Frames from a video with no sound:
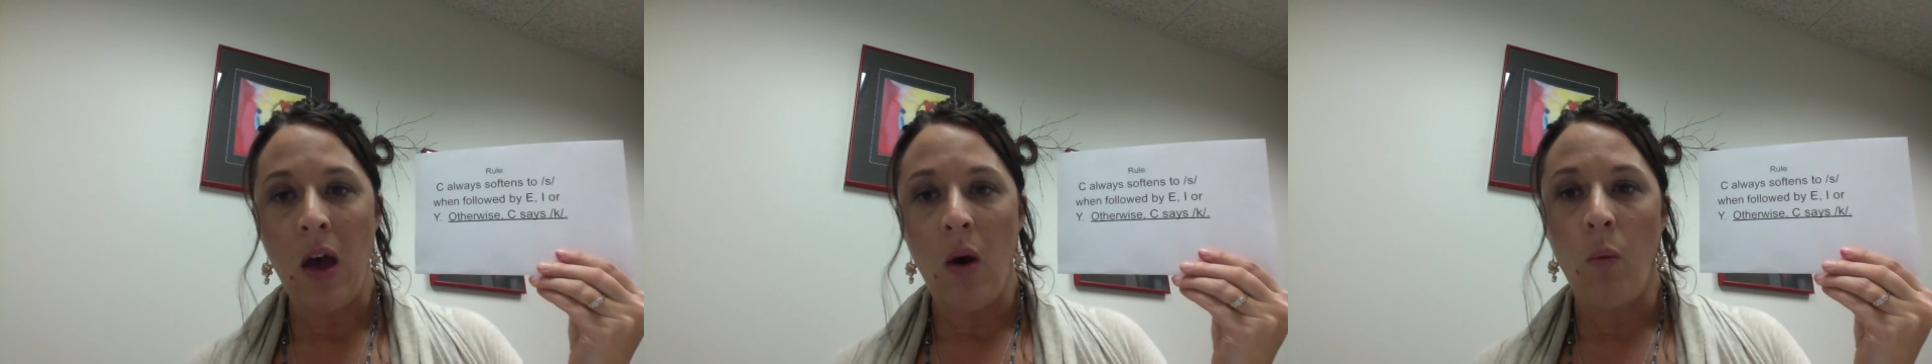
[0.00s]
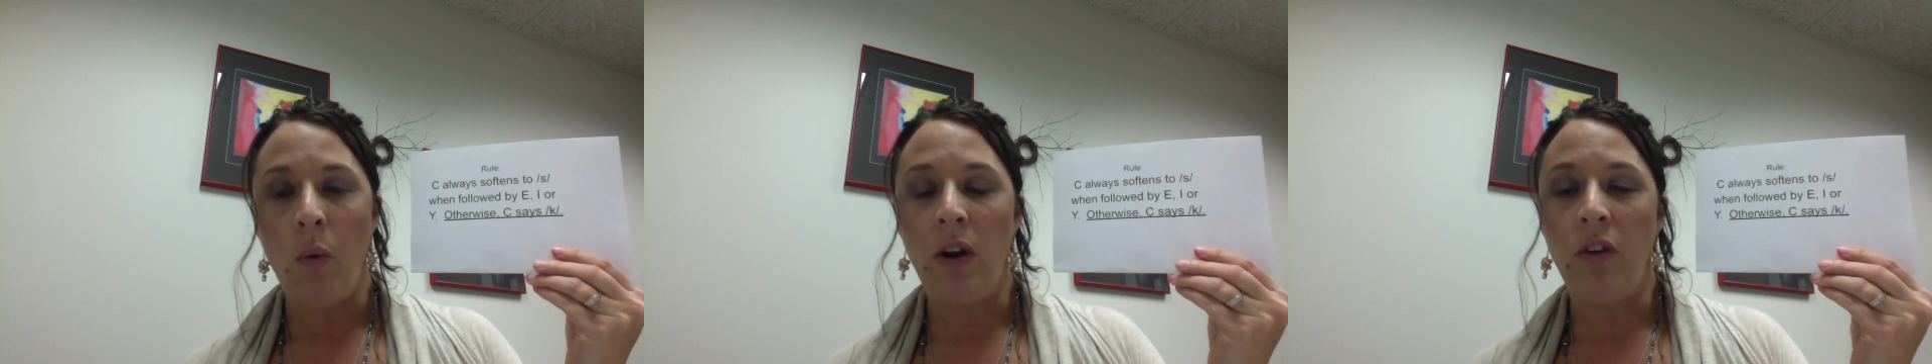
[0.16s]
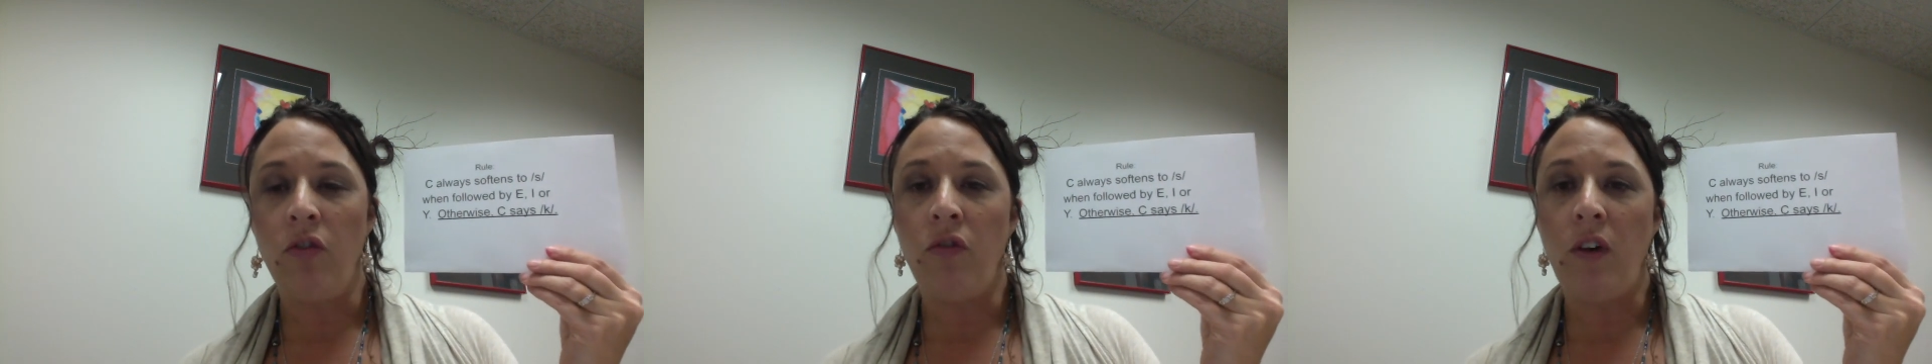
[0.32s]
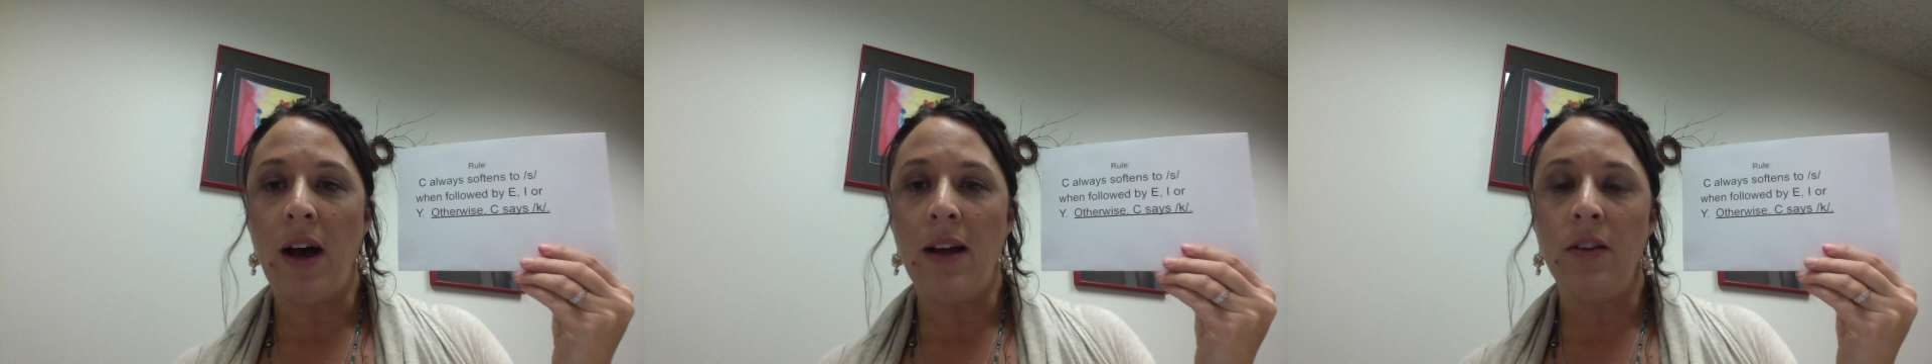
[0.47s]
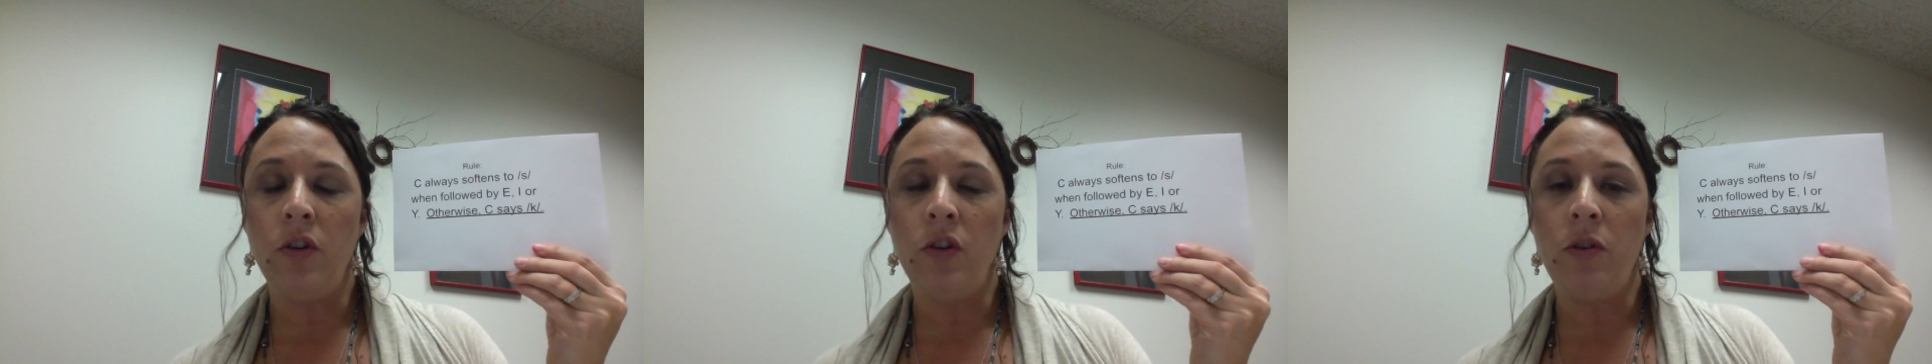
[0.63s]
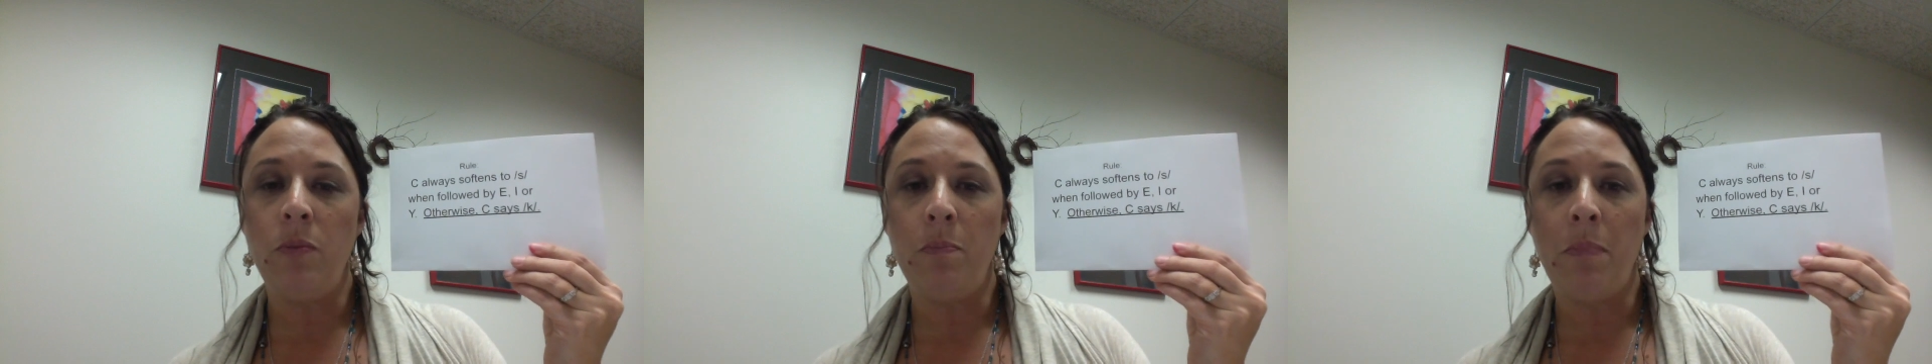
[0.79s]
when
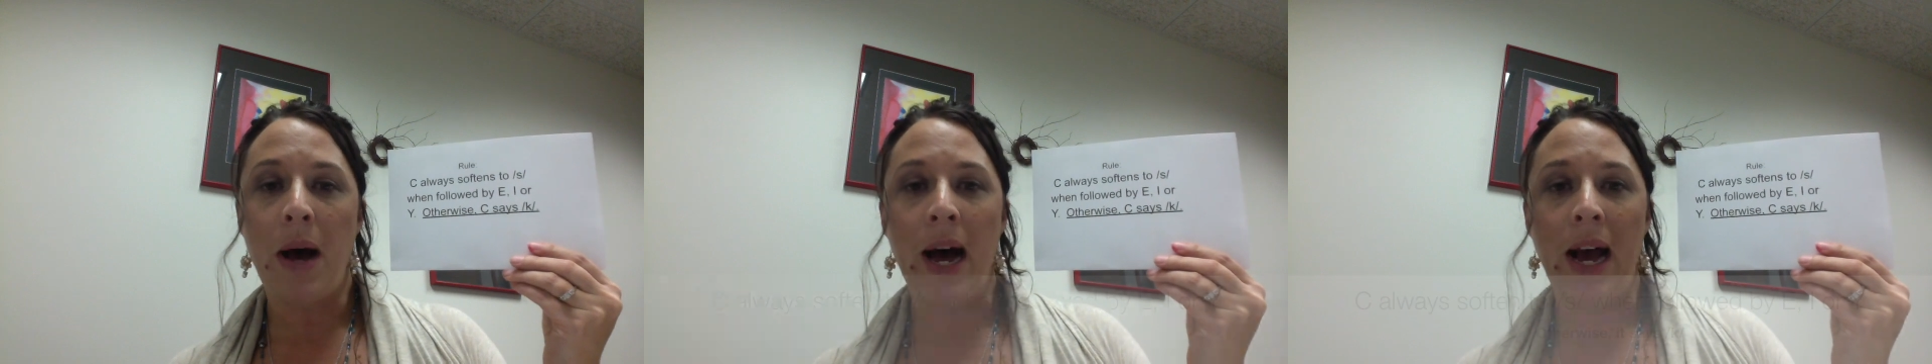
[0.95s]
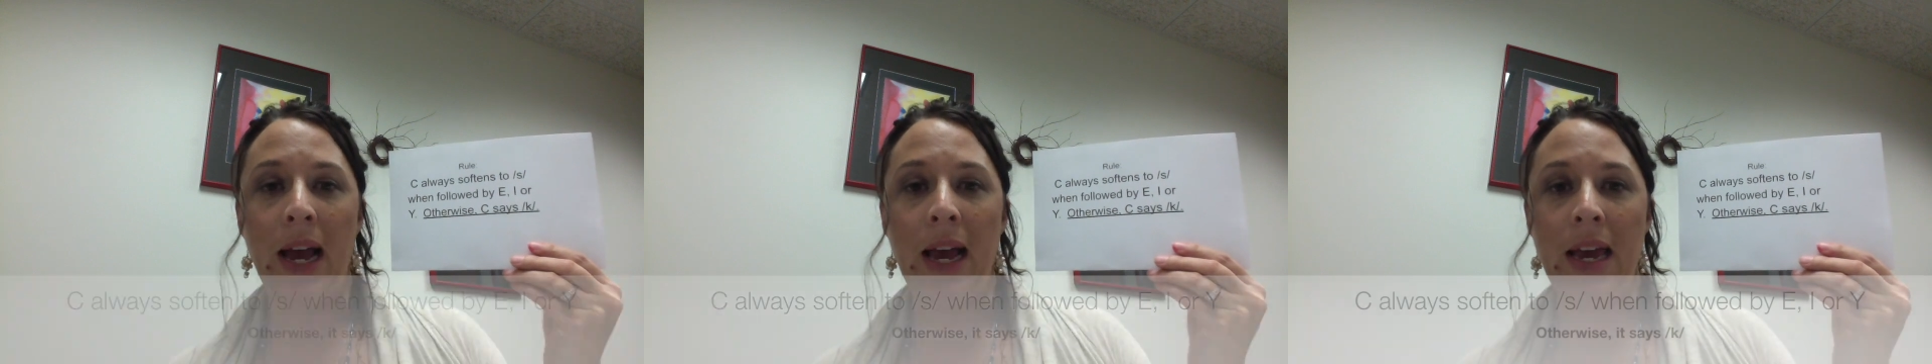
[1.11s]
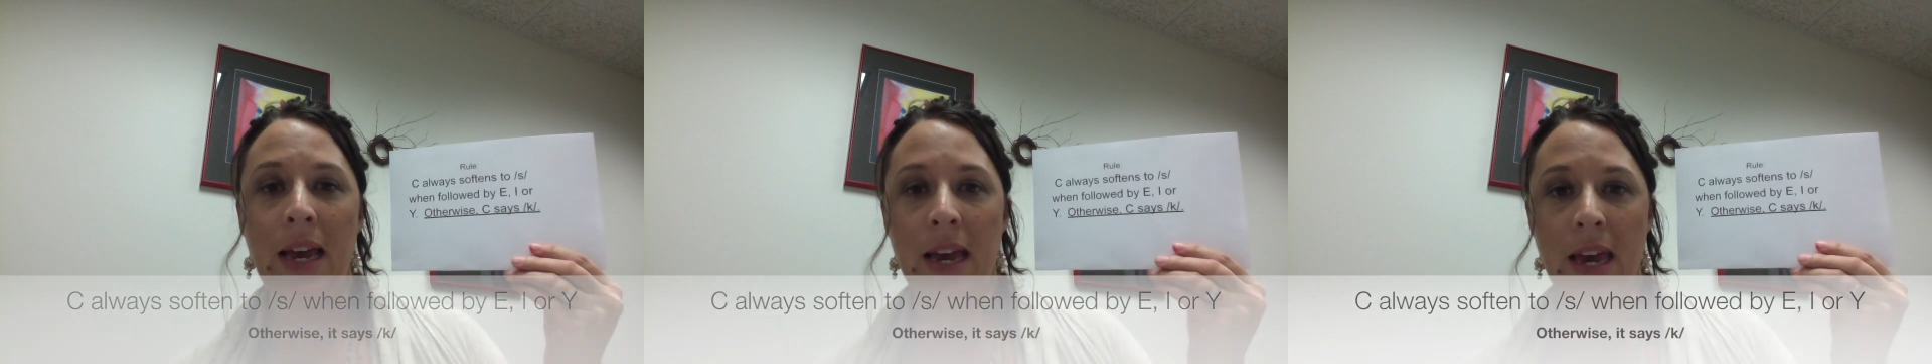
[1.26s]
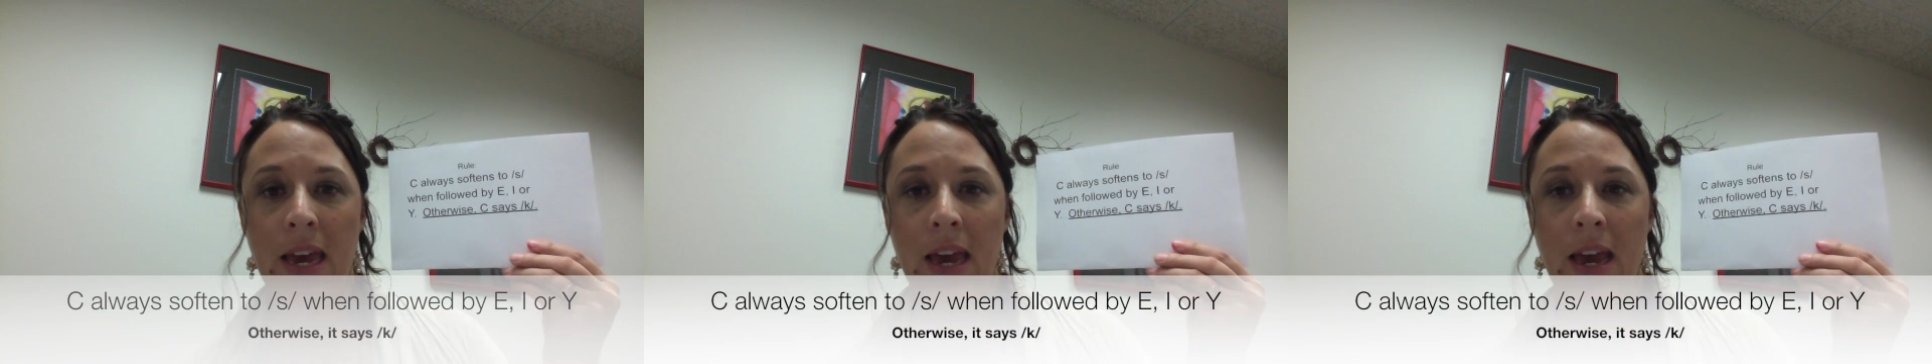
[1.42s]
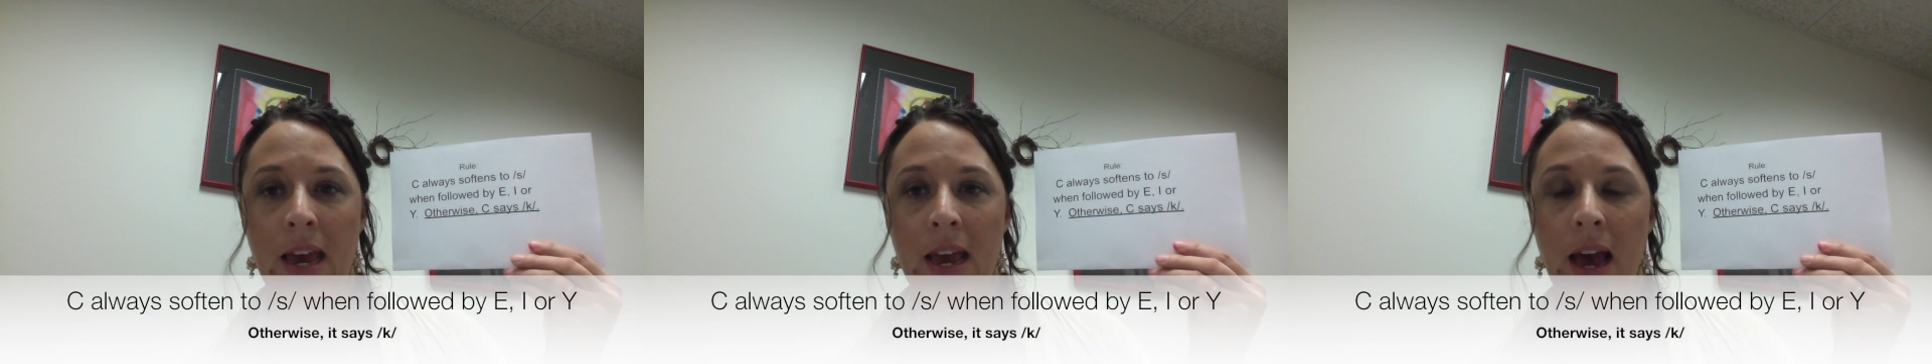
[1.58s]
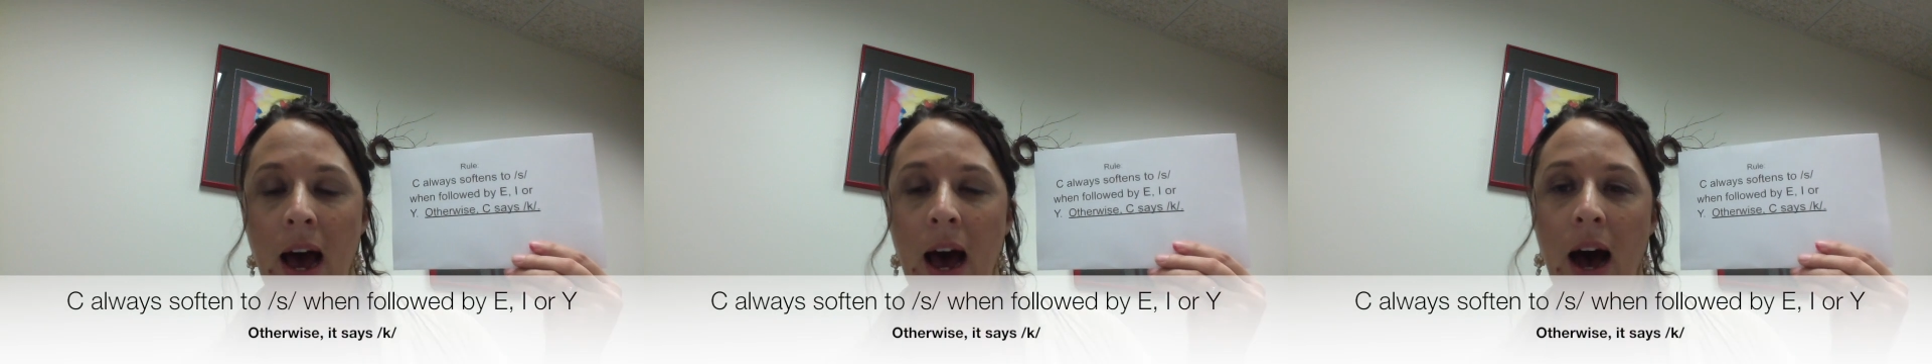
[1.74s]
followed by
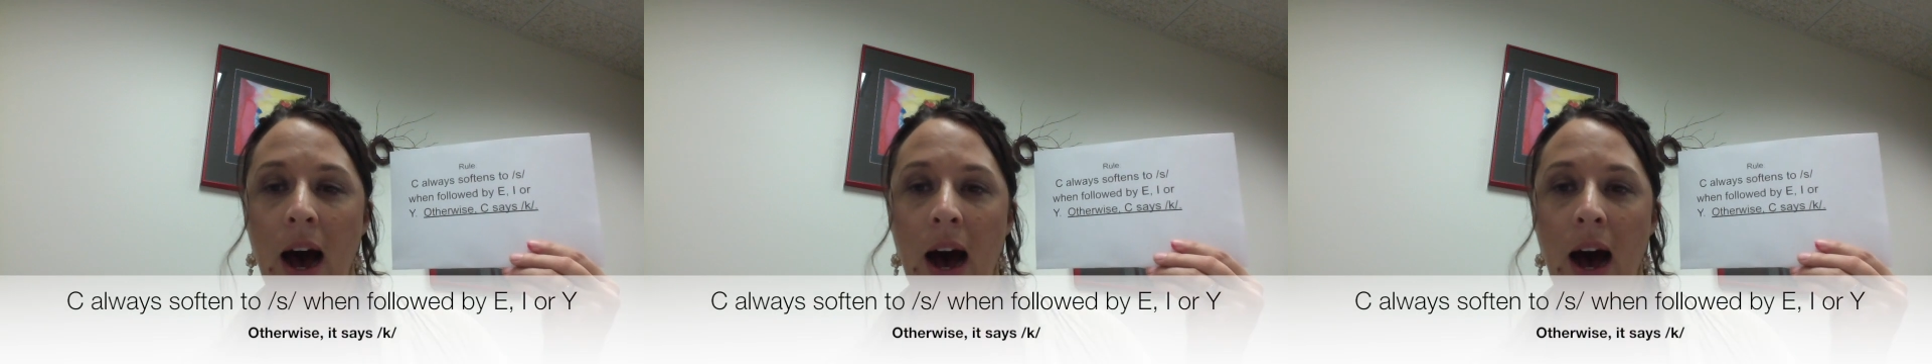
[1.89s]
E,